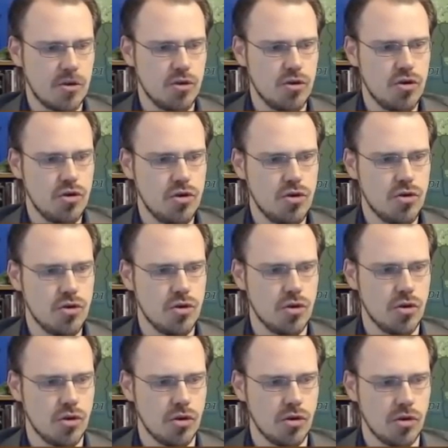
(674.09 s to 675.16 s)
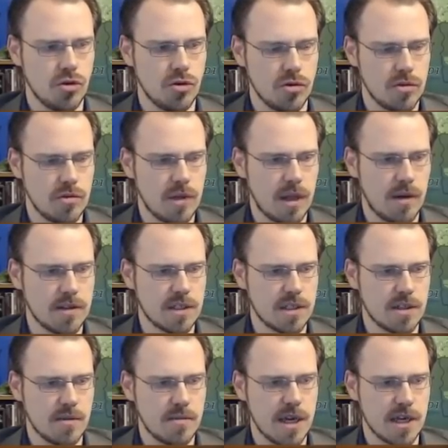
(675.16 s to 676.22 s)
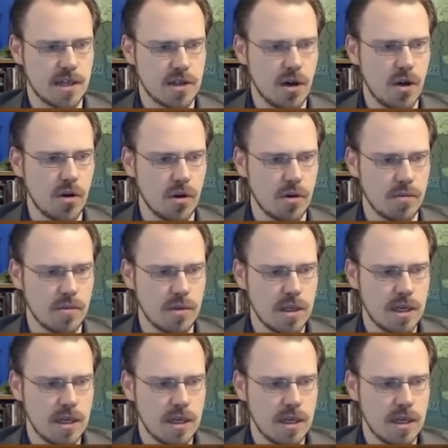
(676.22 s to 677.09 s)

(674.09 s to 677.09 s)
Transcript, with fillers: Ooh. Well, I was just going to make a totem.